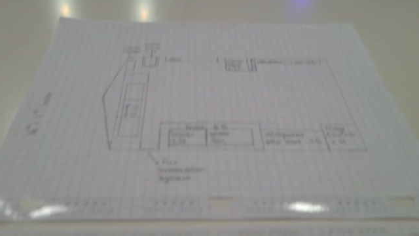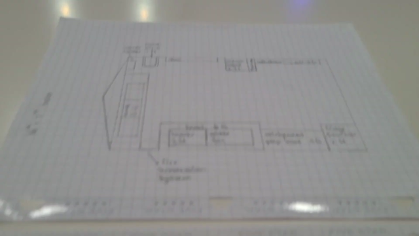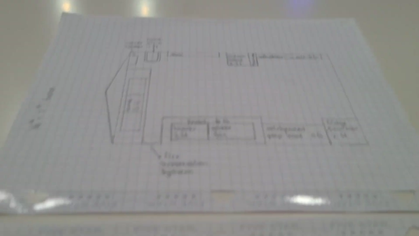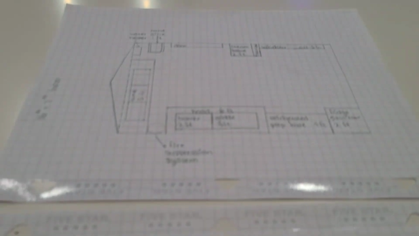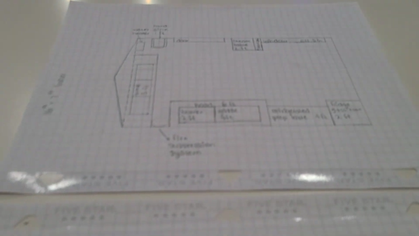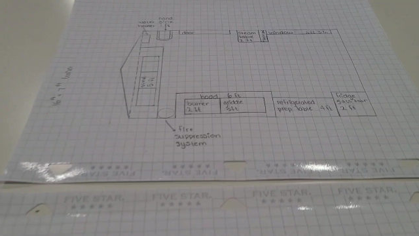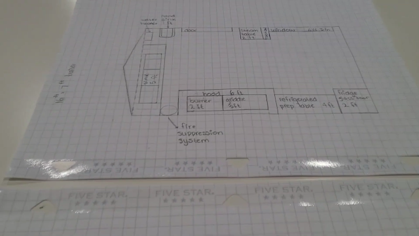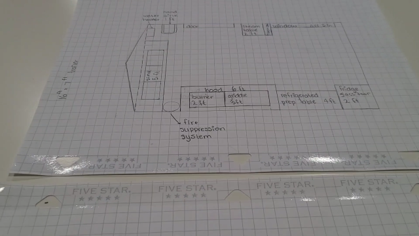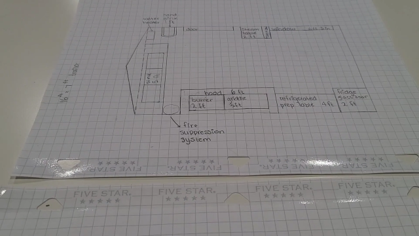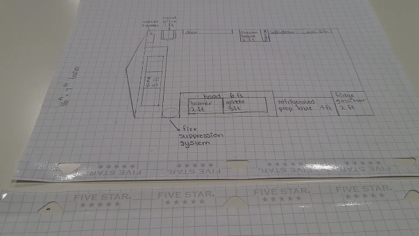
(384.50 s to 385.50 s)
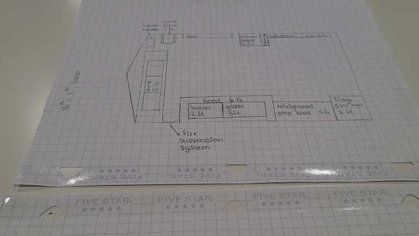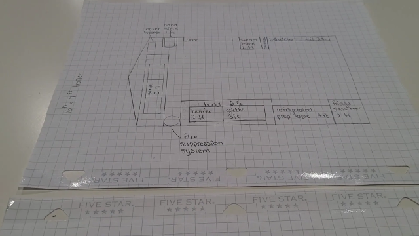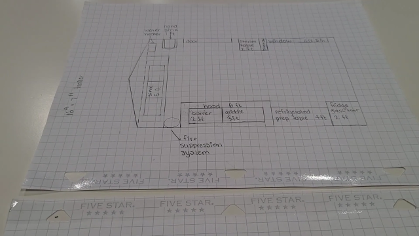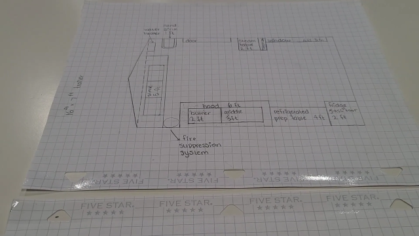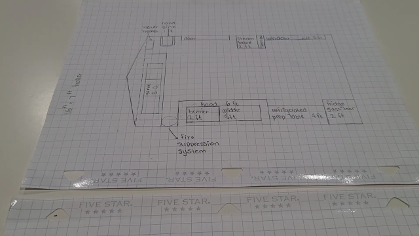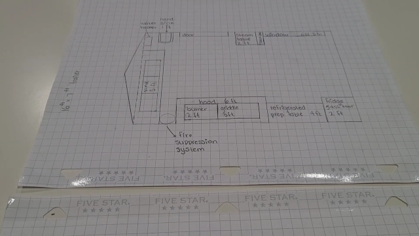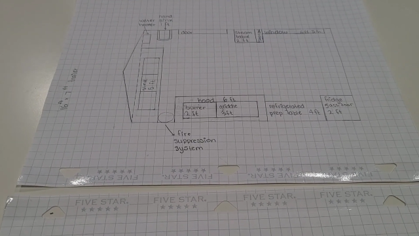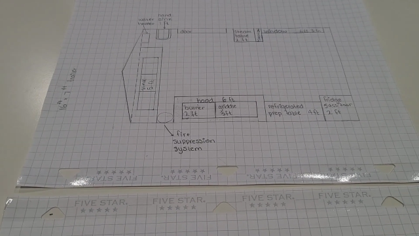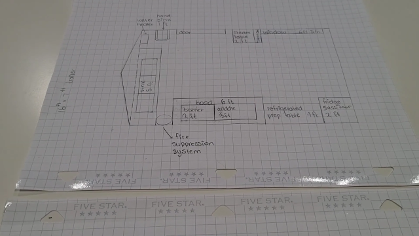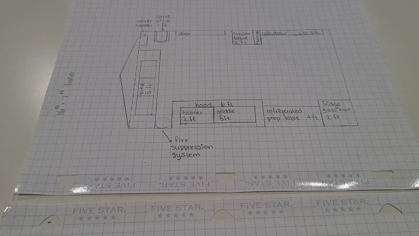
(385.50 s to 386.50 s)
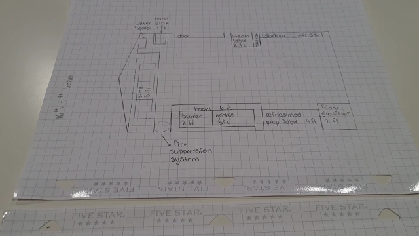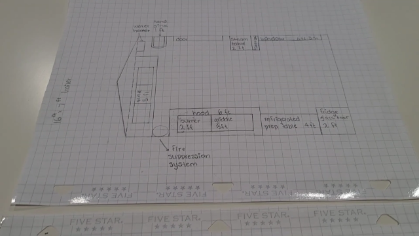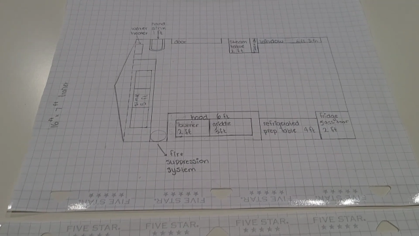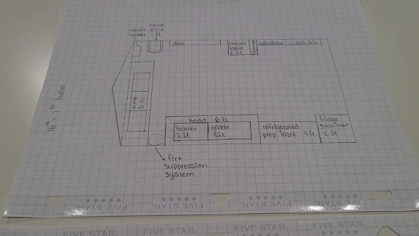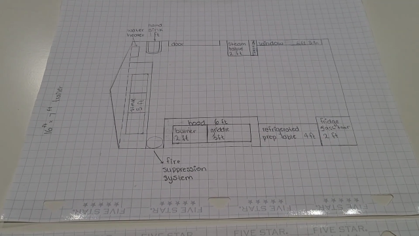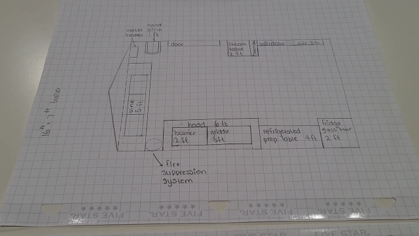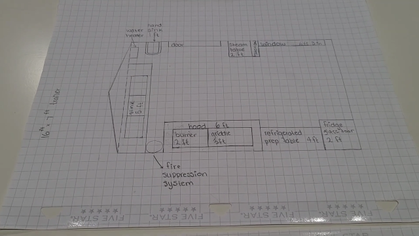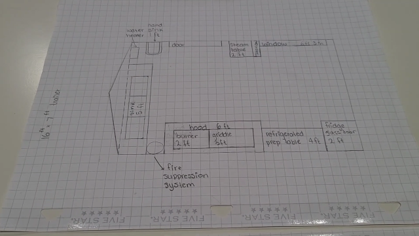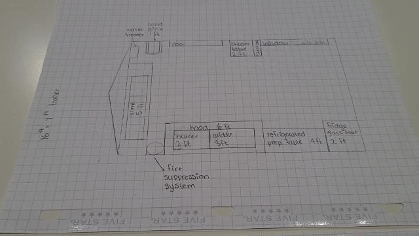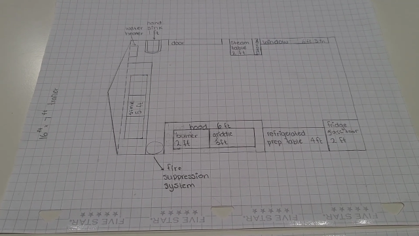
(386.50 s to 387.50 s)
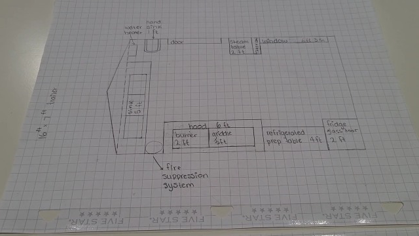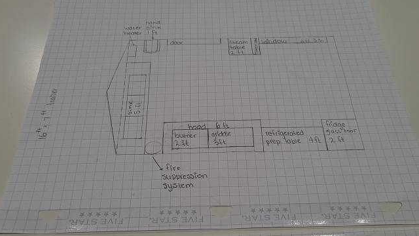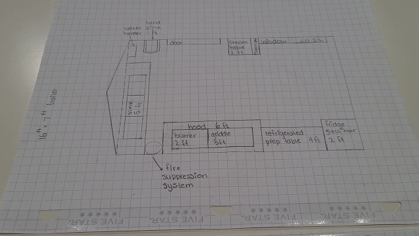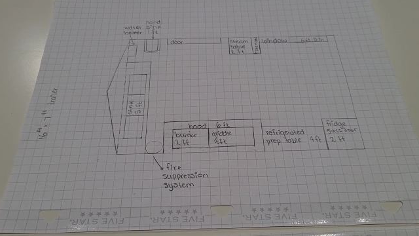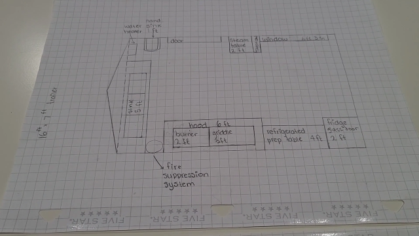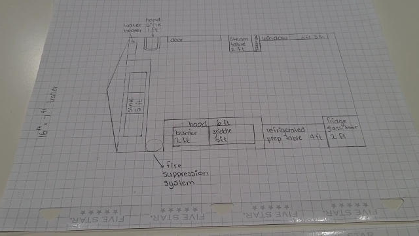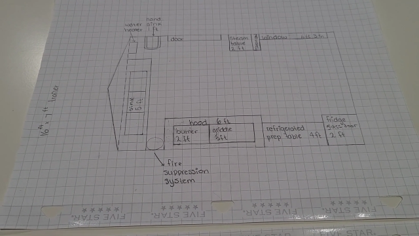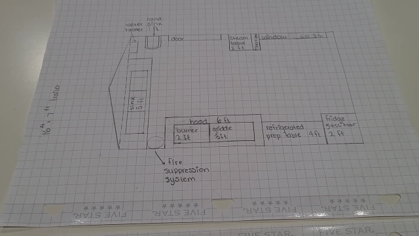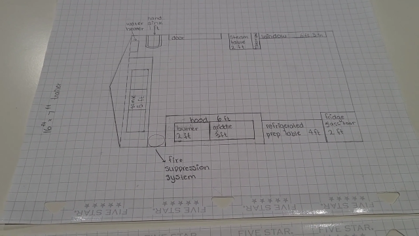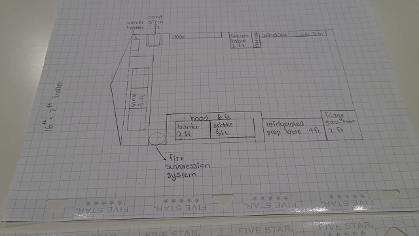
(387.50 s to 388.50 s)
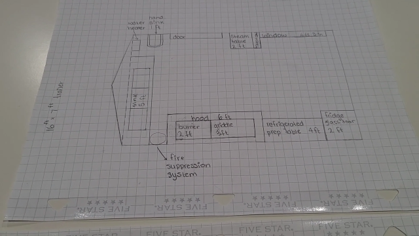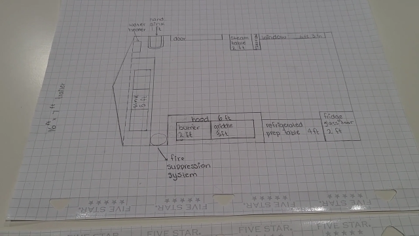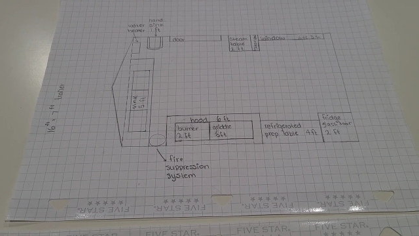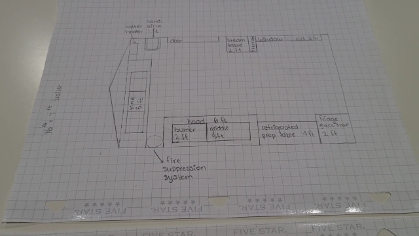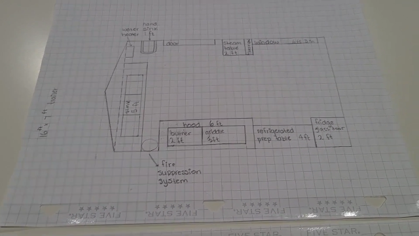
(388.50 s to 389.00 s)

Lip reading: Nobody's mouth can be seen.